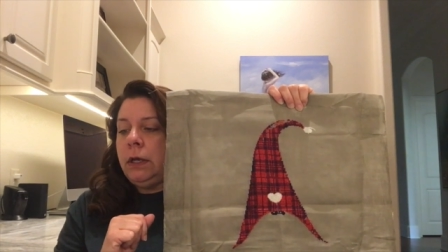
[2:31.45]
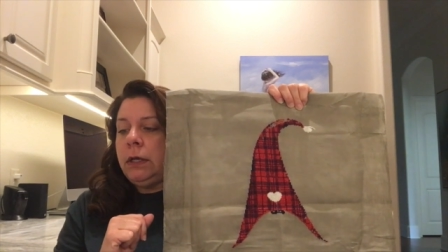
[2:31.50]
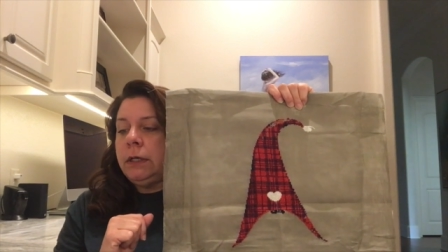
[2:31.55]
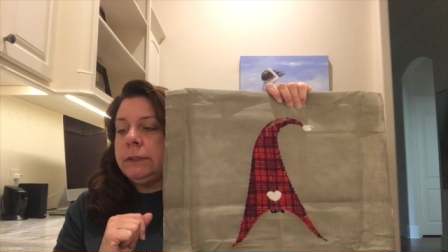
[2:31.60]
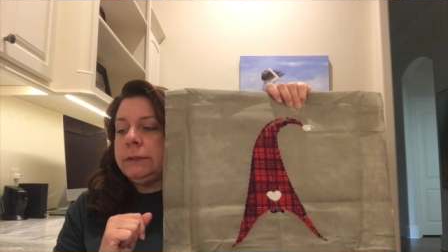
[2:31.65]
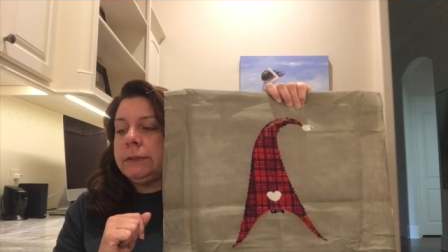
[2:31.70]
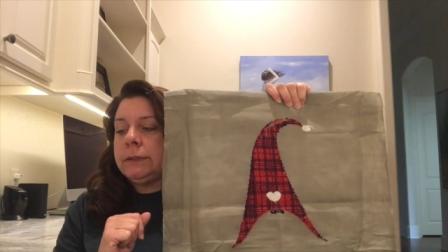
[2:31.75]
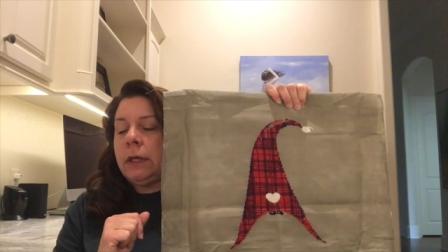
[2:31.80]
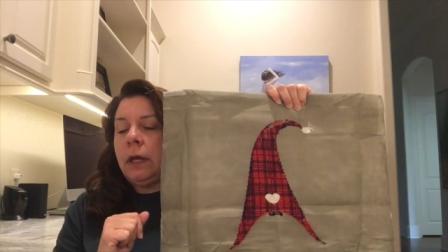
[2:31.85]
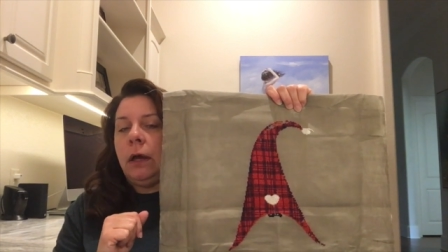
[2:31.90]

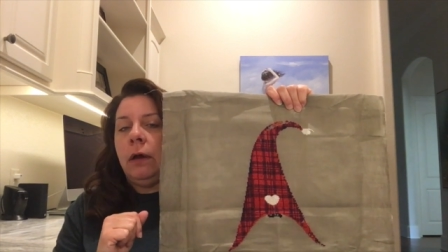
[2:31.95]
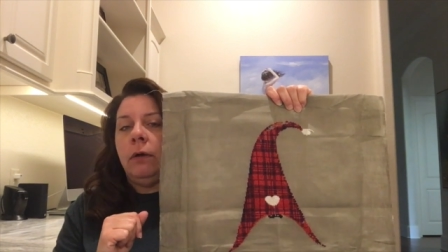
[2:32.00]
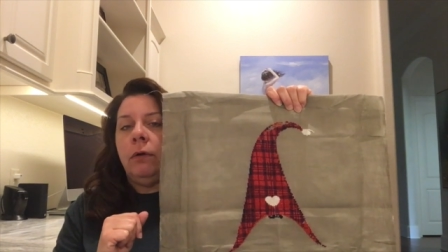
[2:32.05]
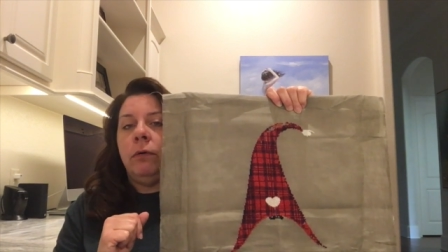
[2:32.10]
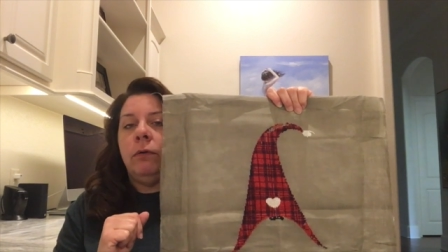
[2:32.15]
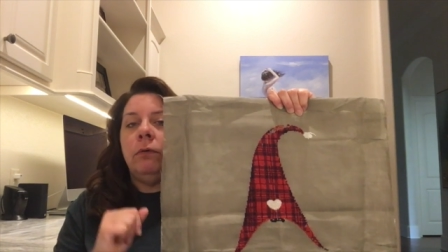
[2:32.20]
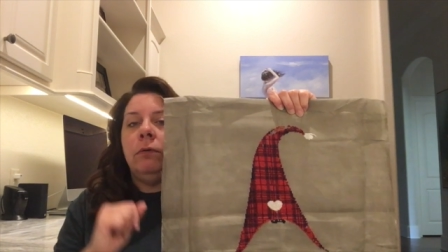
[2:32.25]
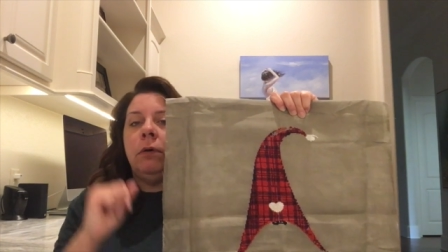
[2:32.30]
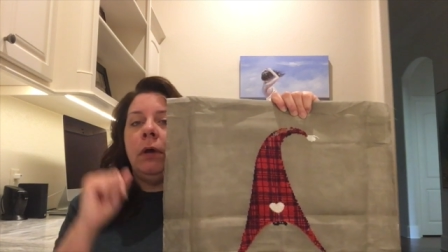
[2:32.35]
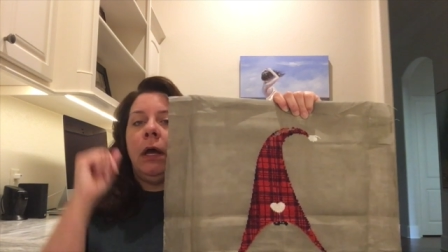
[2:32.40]

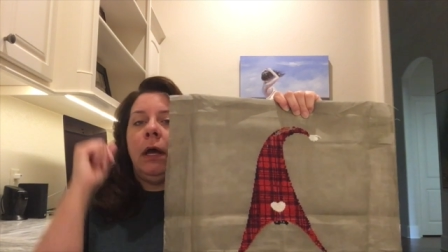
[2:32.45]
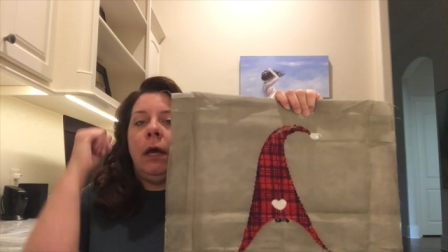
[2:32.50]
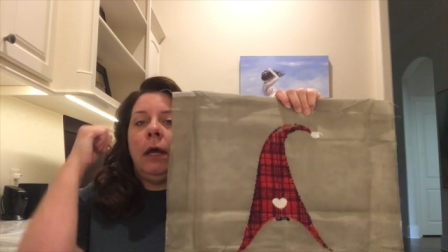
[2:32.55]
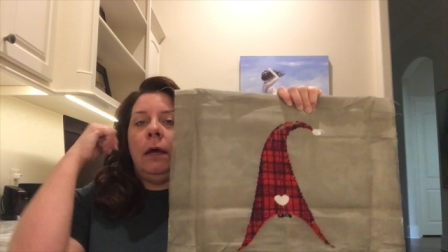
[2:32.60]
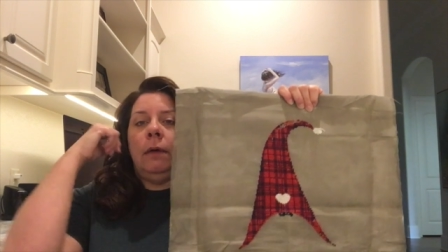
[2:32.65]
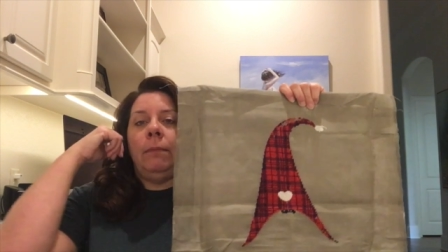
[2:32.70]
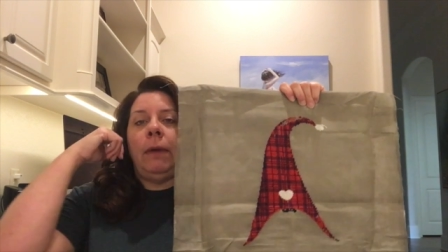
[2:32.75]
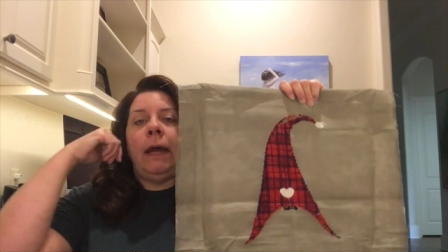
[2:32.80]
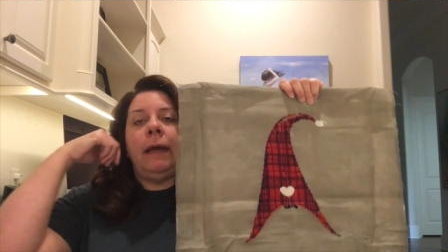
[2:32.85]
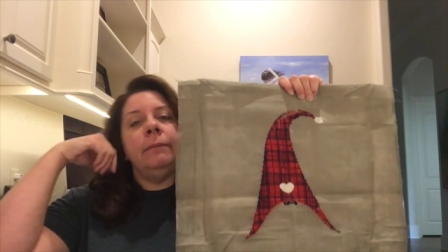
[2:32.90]
So
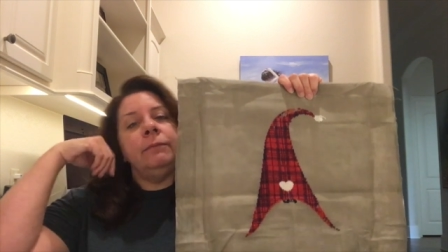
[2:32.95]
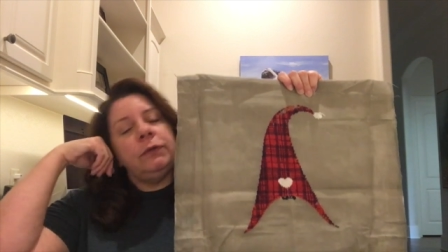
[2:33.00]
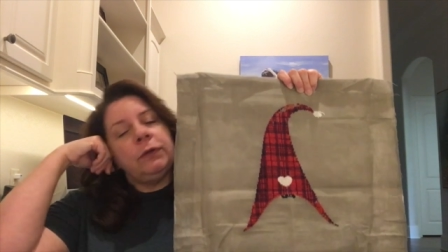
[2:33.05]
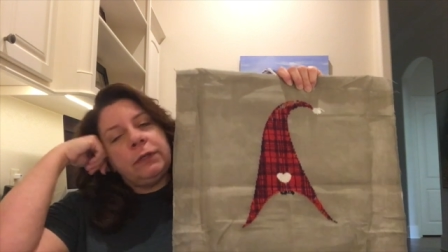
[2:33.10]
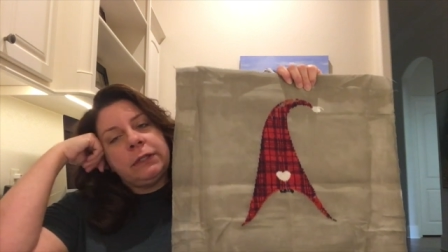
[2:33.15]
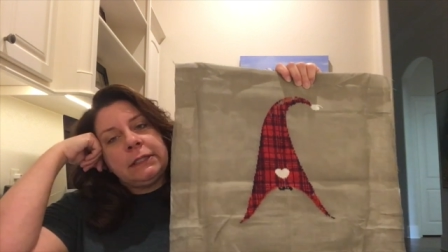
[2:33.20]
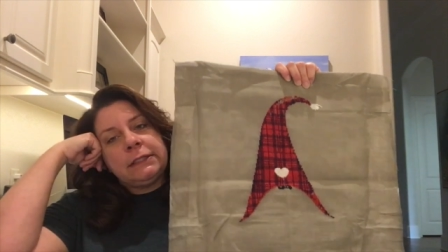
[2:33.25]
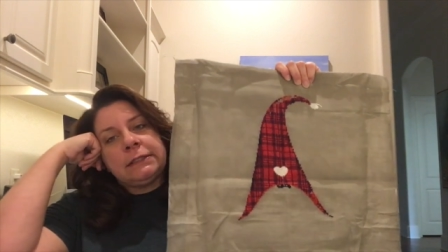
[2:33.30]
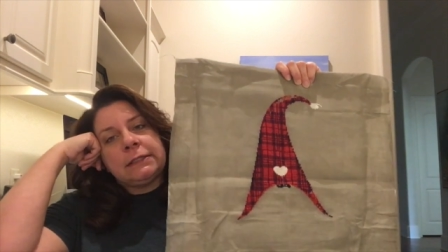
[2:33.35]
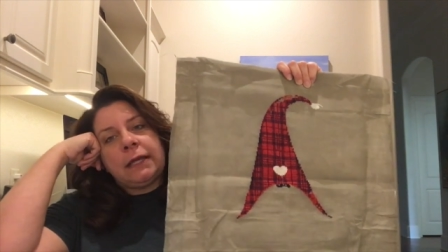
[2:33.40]
um, I'm
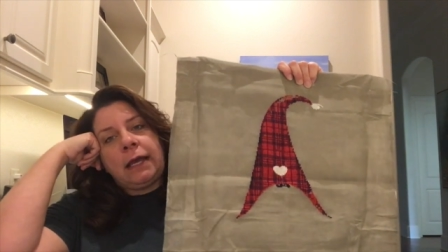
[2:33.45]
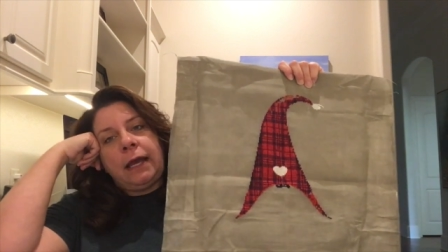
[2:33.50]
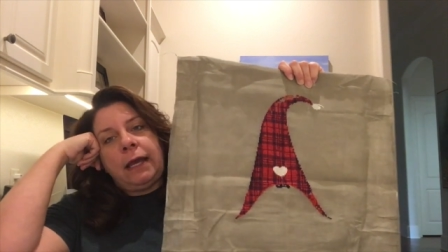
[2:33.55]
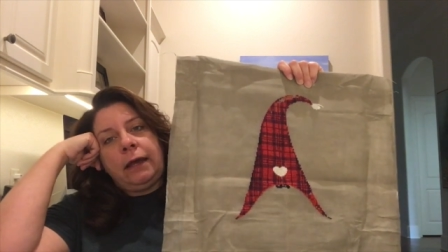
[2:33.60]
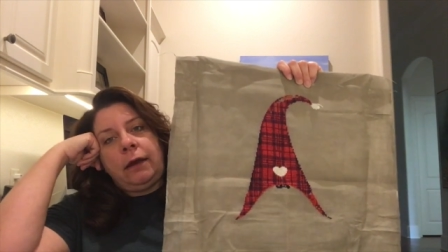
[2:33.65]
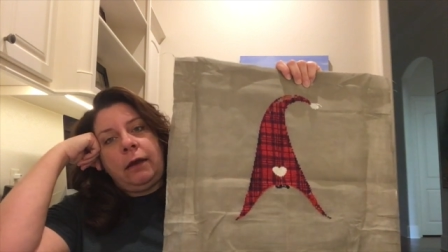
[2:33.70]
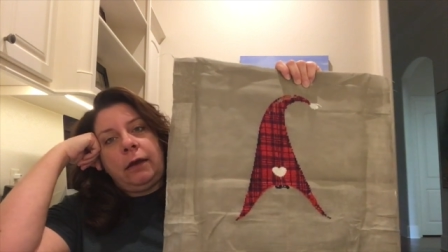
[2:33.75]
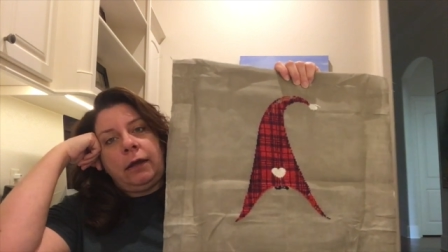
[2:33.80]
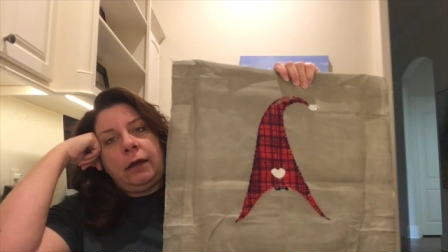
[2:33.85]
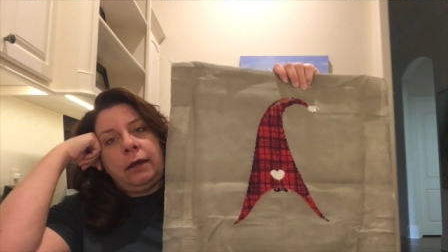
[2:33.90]
doing this guy
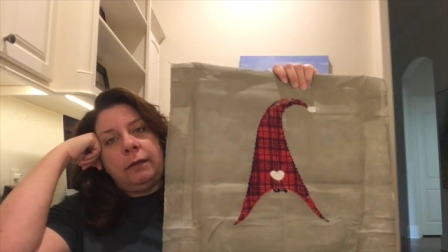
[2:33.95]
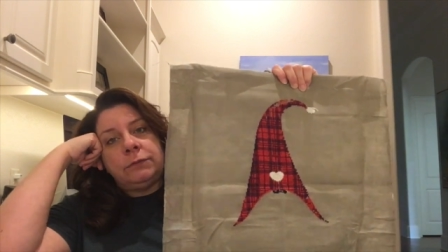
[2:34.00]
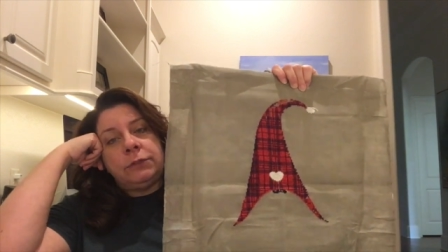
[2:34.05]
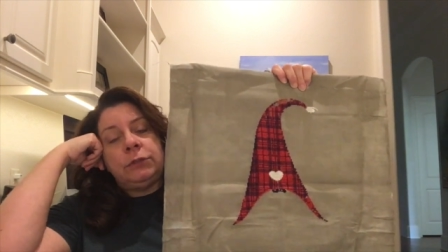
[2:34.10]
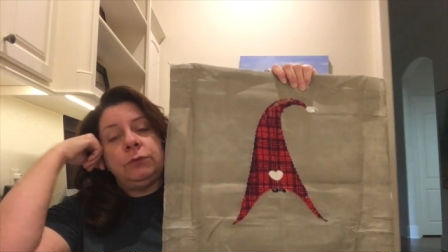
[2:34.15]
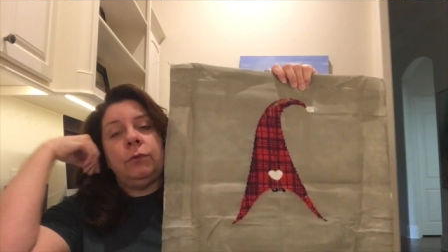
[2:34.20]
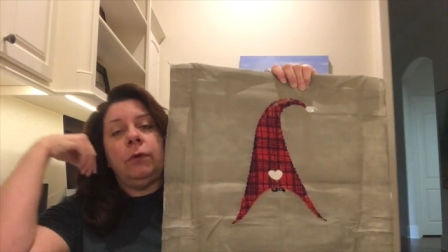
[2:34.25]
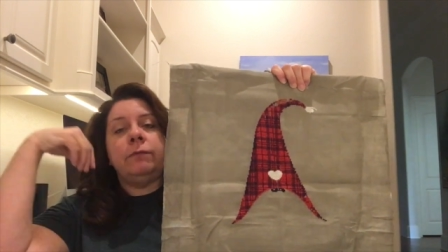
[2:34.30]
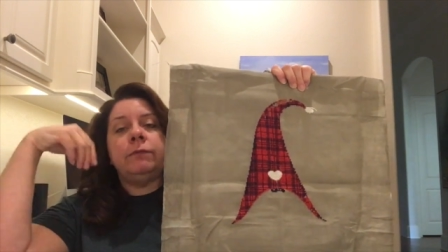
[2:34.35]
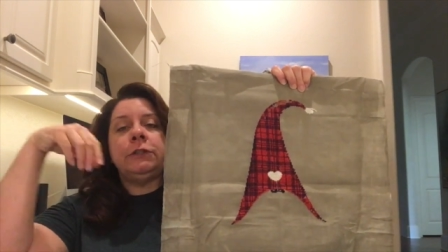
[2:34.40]
uh,
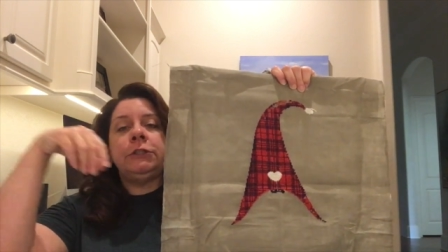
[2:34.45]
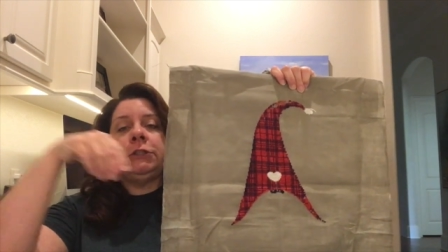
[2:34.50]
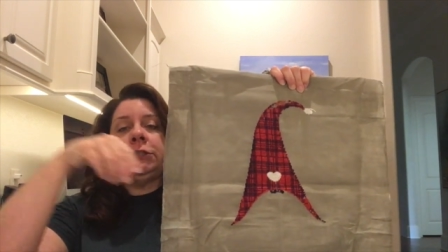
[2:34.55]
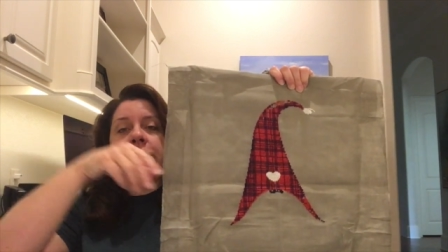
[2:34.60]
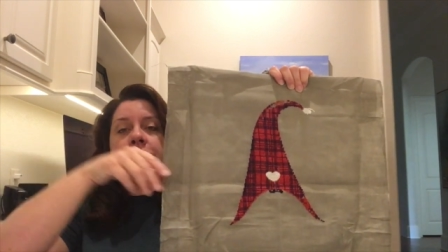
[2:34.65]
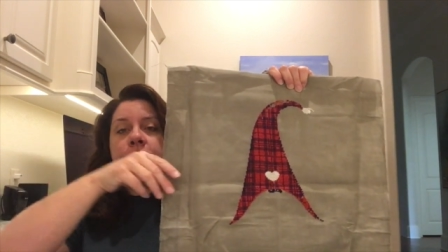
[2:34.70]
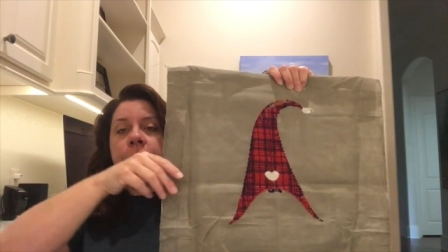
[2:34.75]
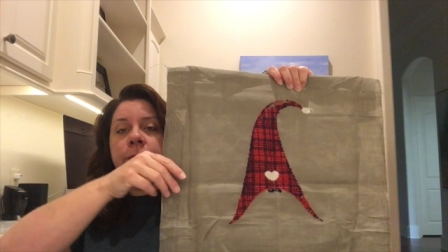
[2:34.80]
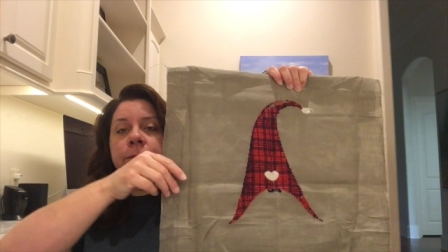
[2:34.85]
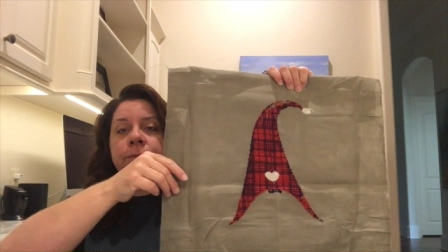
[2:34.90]
two over
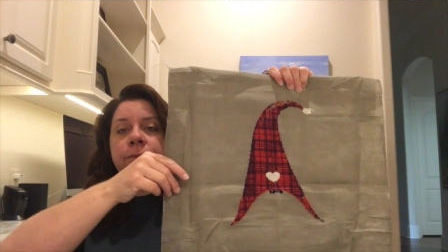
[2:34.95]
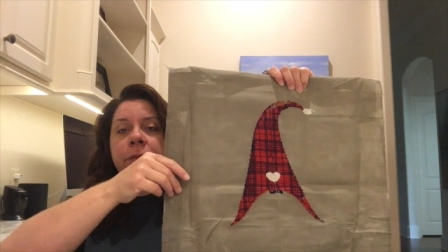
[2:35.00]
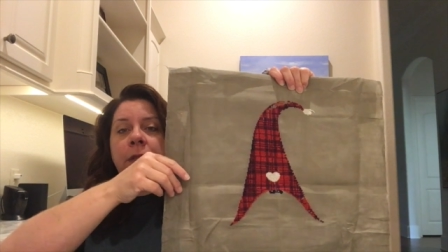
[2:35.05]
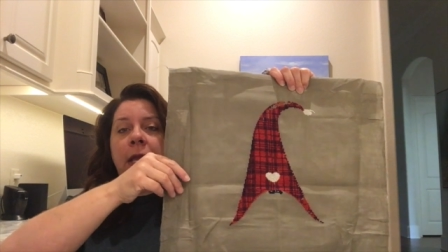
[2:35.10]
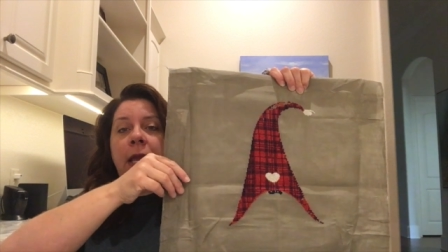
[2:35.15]
two,